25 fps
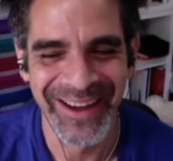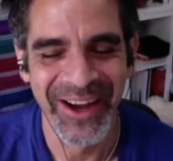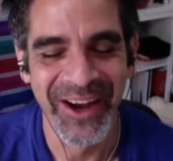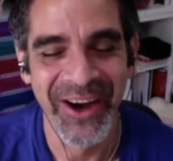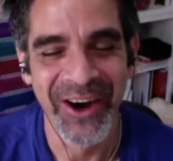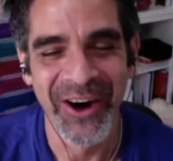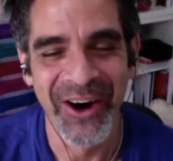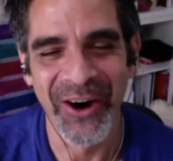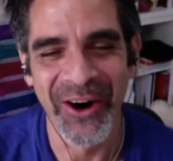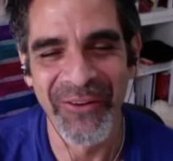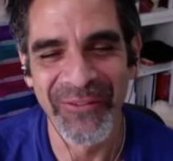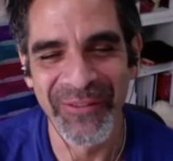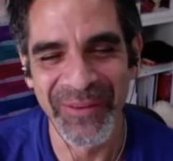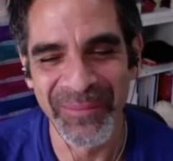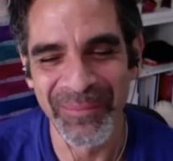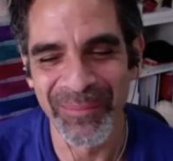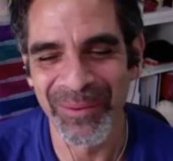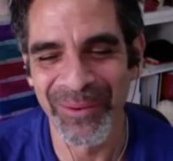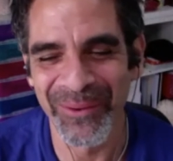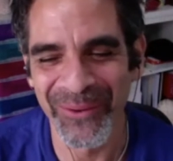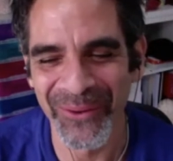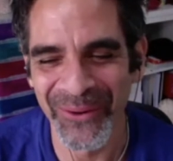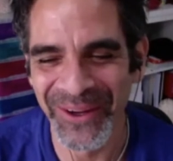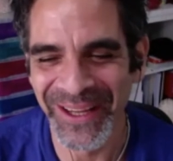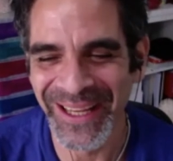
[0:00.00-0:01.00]
of
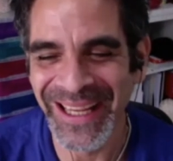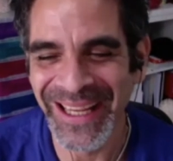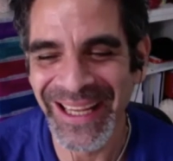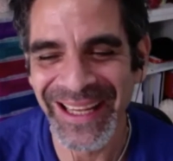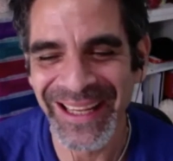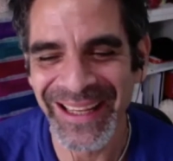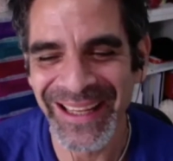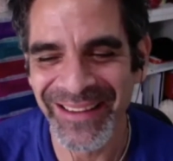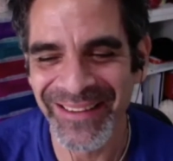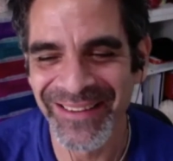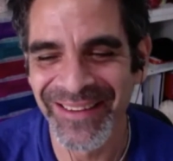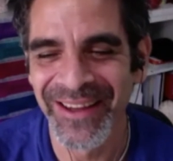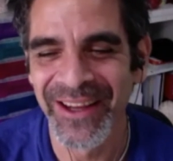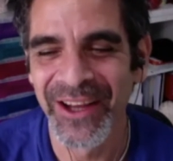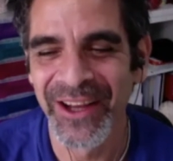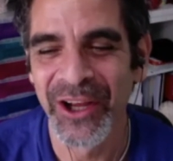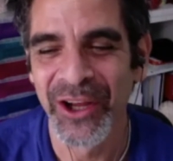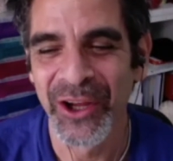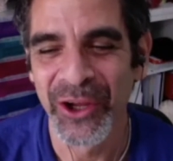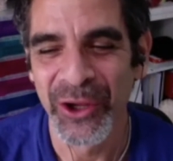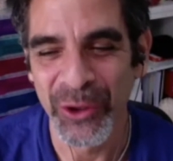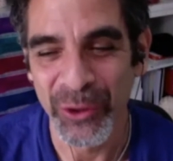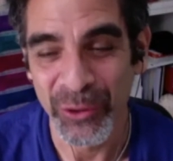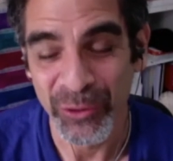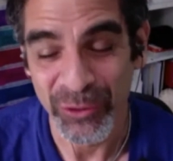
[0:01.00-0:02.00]
employees
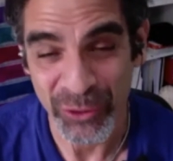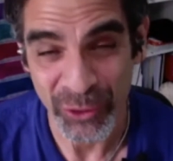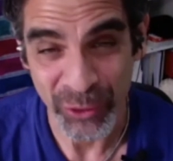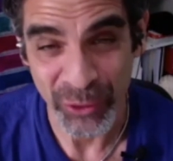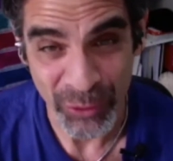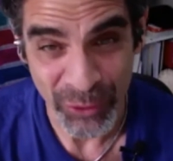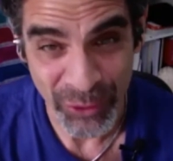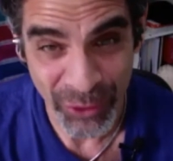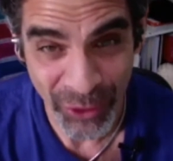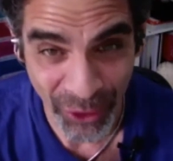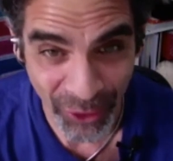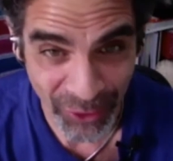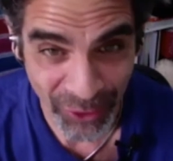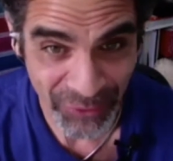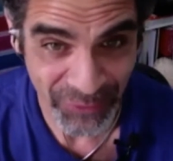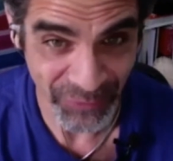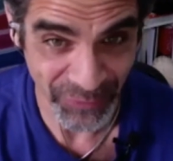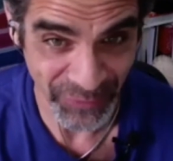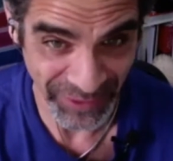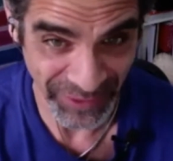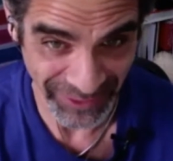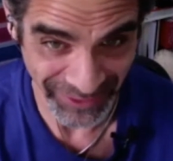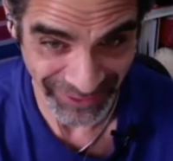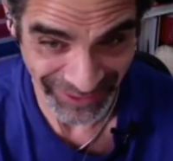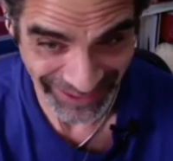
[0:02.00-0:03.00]
who do not
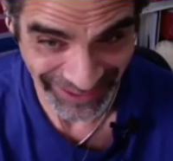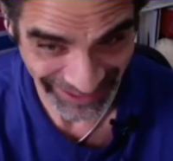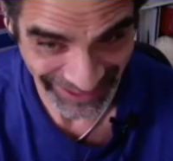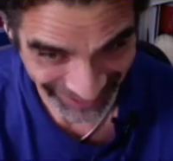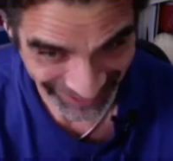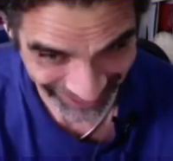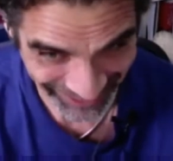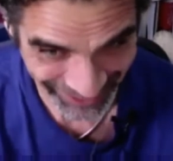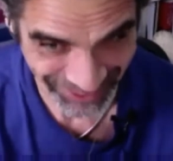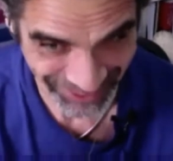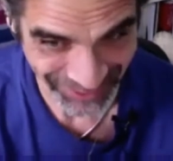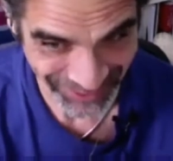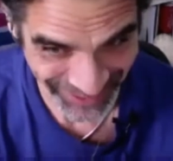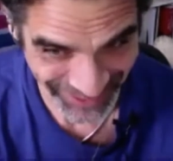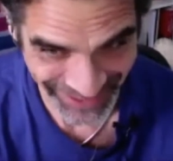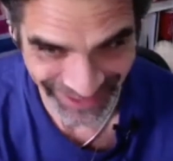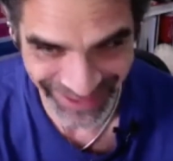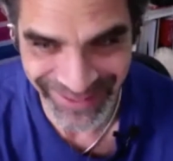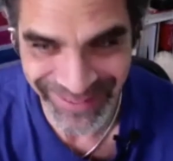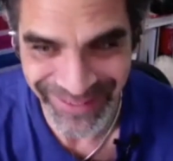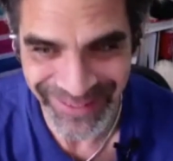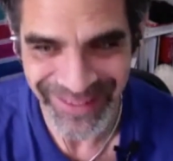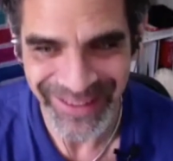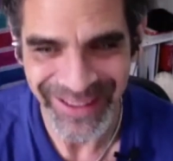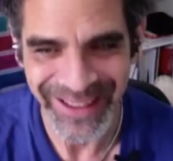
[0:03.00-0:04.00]
feel
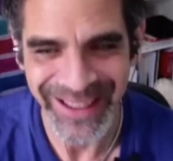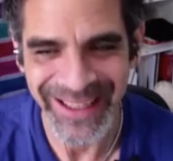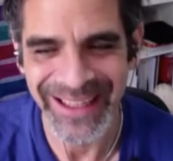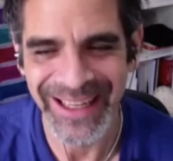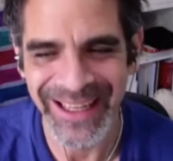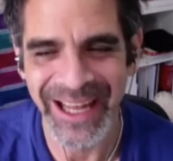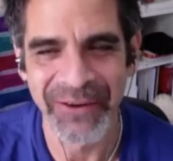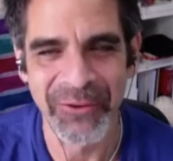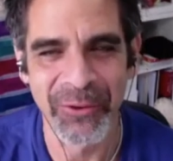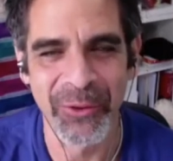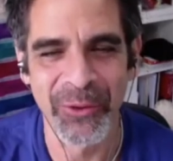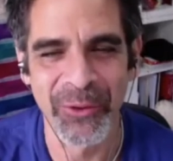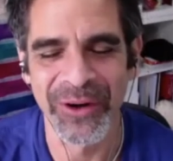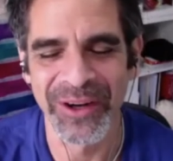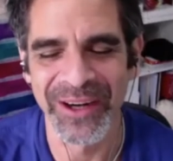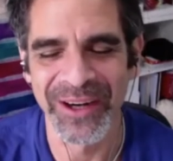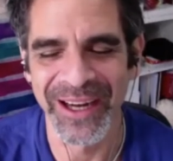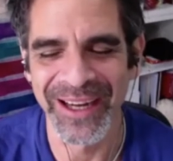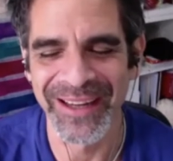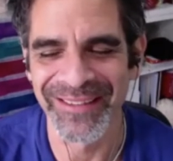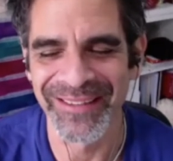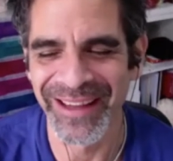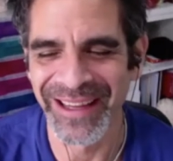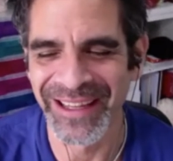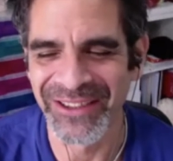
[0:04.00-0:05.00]
included in their
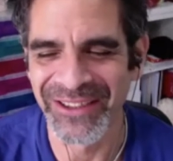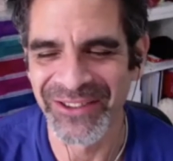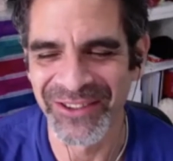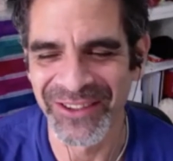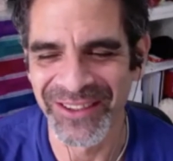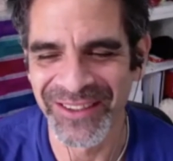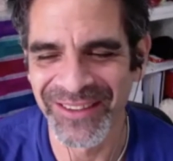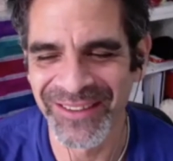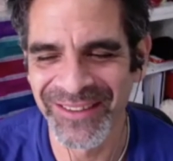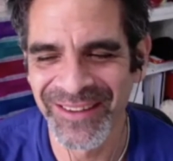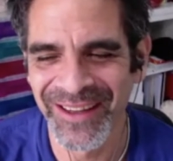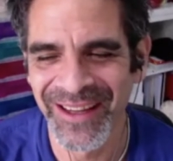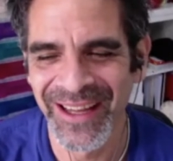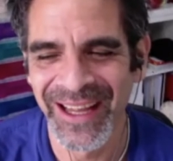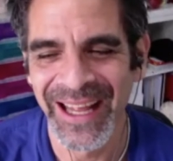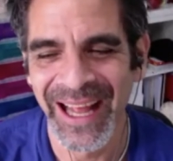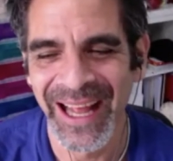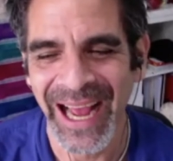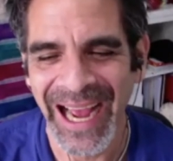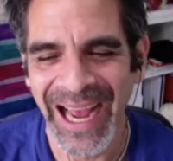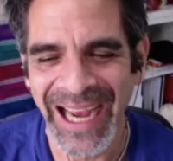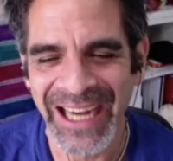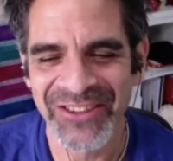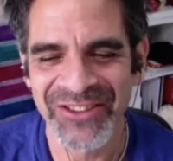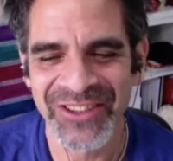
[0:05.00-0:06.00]
organizations
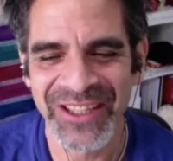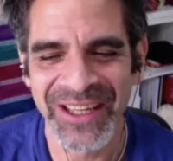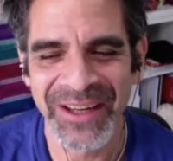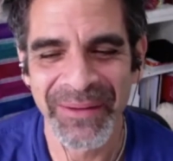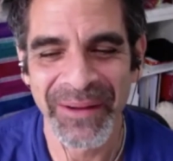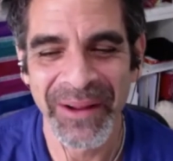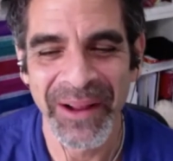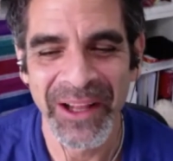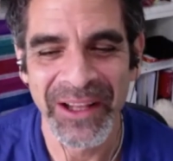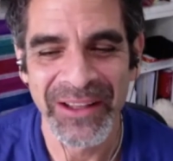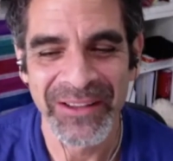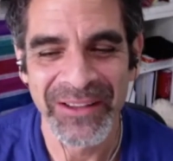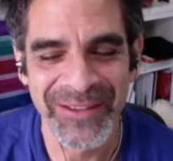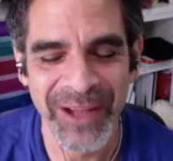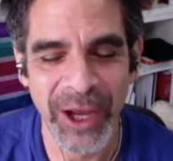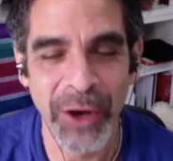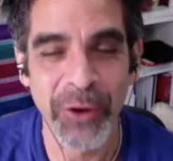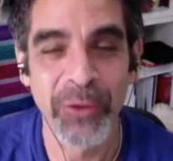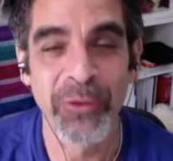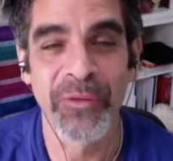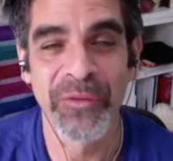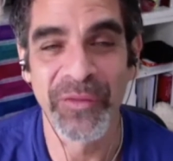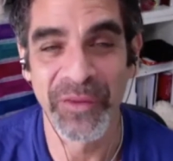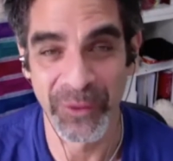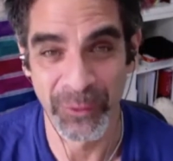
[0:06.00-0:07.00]
actually
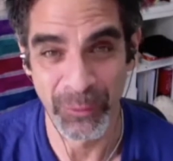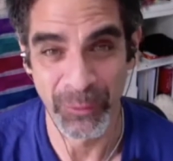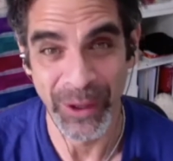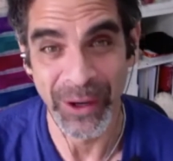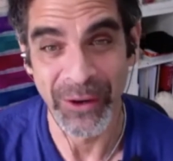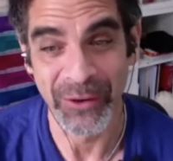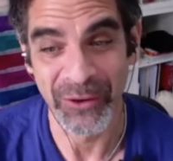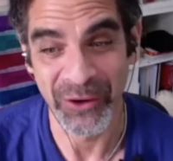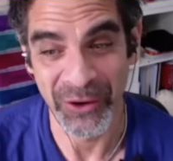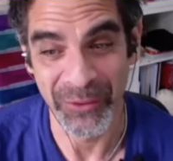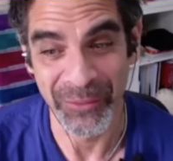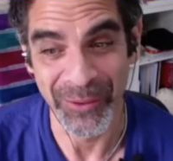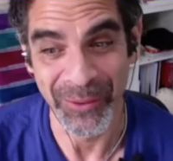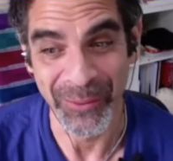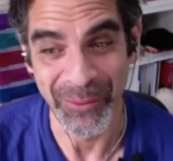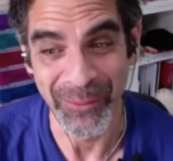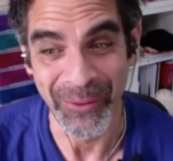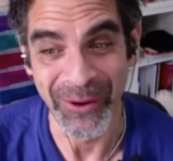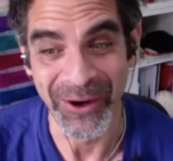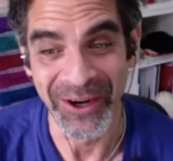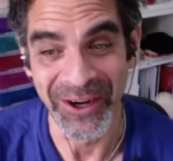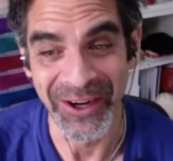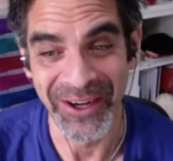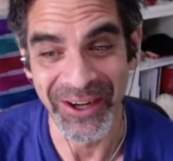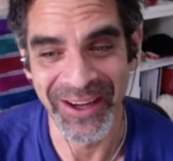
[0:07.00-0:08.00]
don't feel welcome at
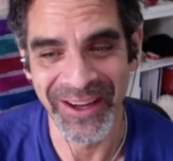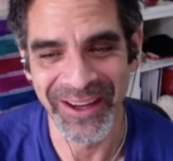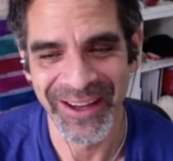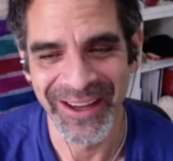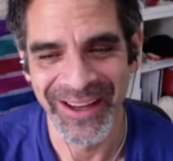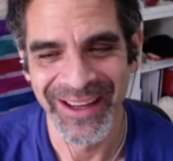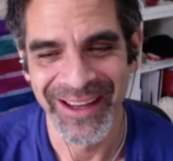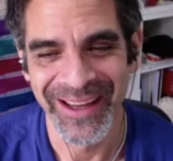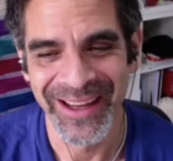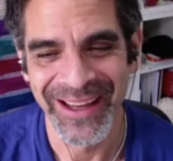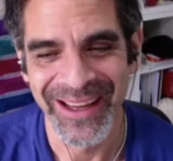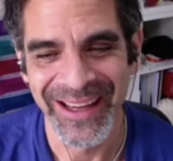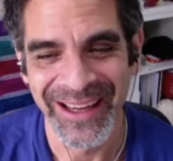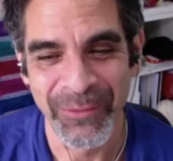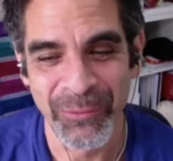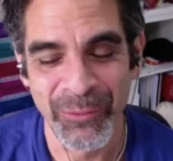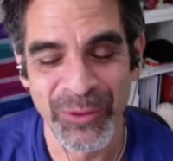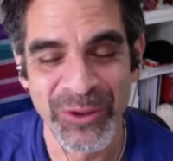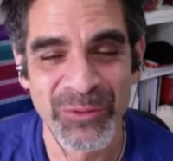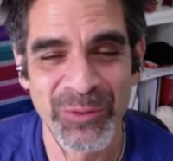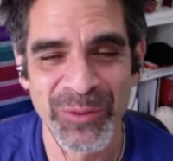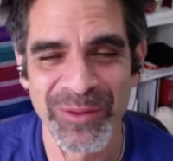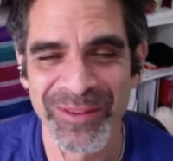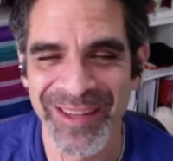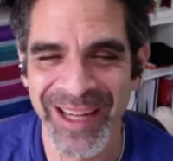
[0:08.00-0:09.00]
work,
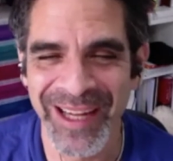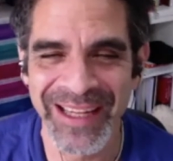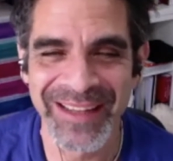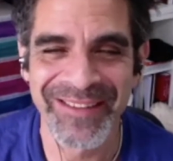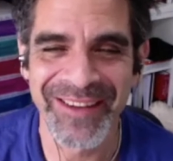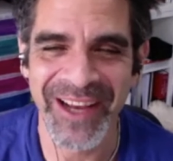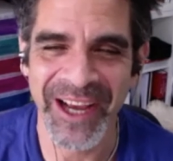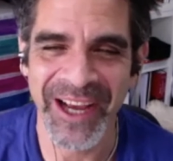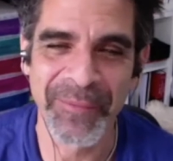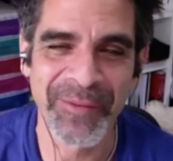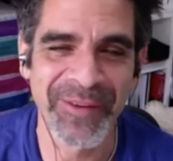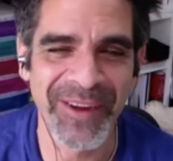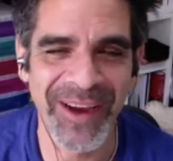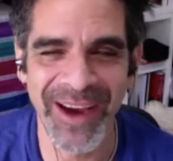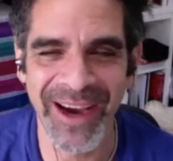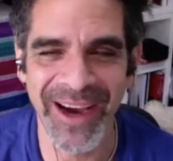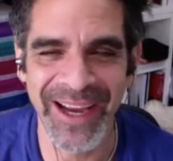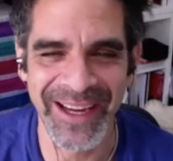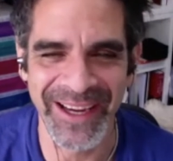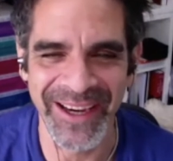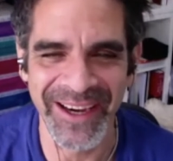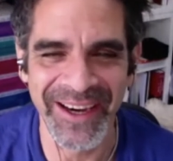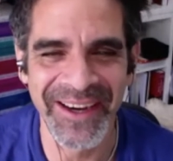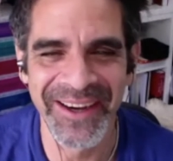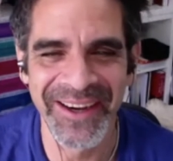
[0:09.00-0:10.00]
which was 10 times
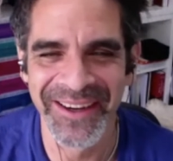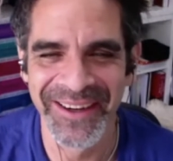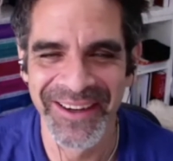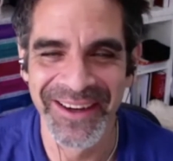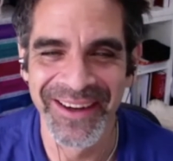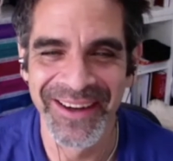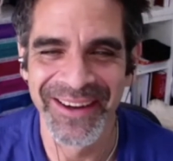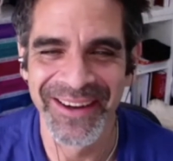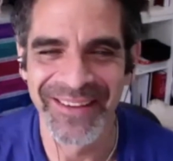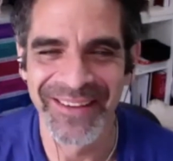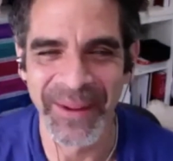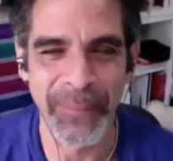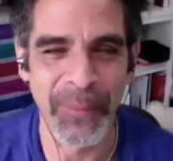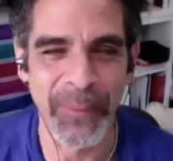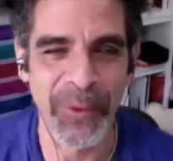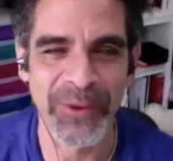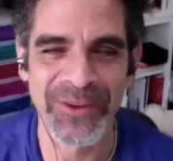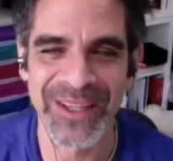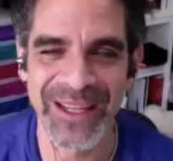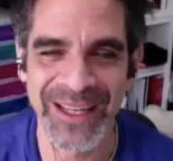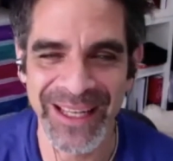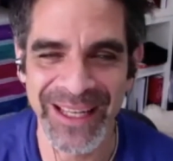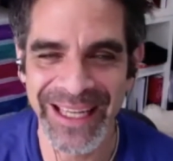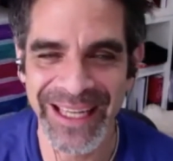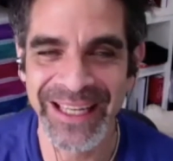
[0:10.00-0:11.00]
higher than what
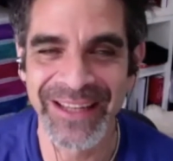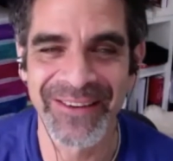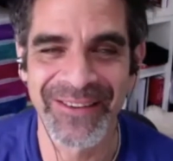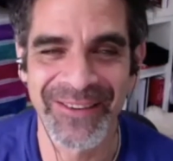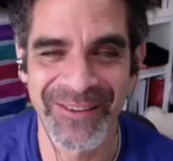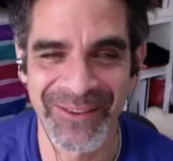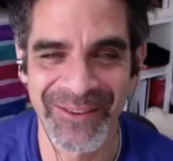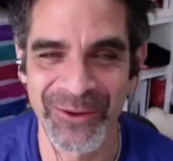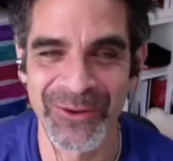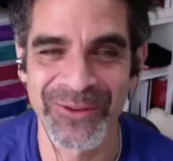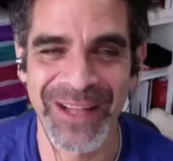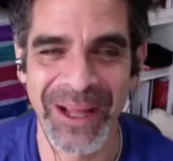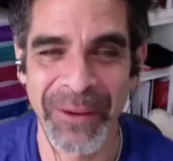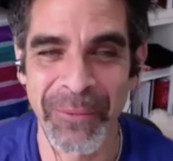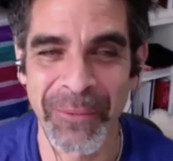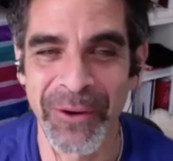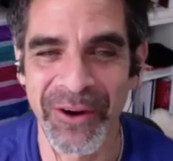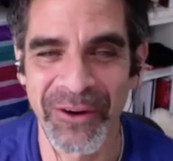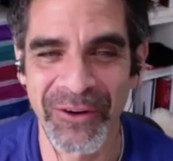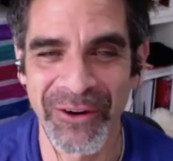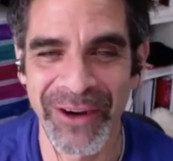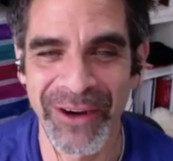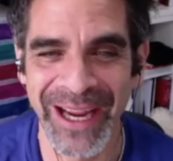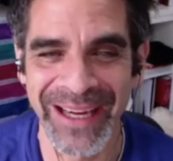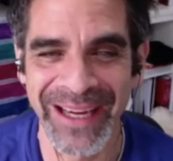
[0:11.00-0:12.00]
the leaders thought they were
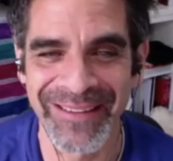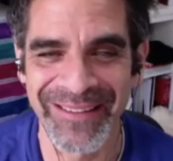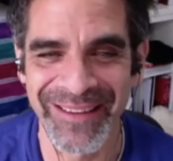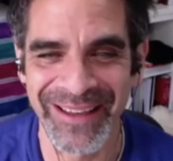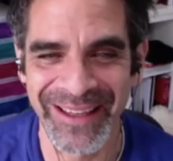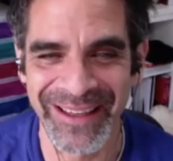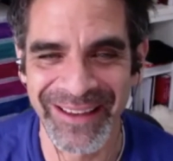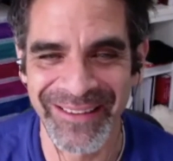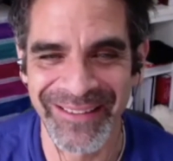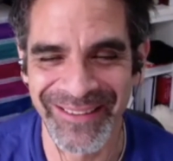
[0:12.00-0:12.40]
creating.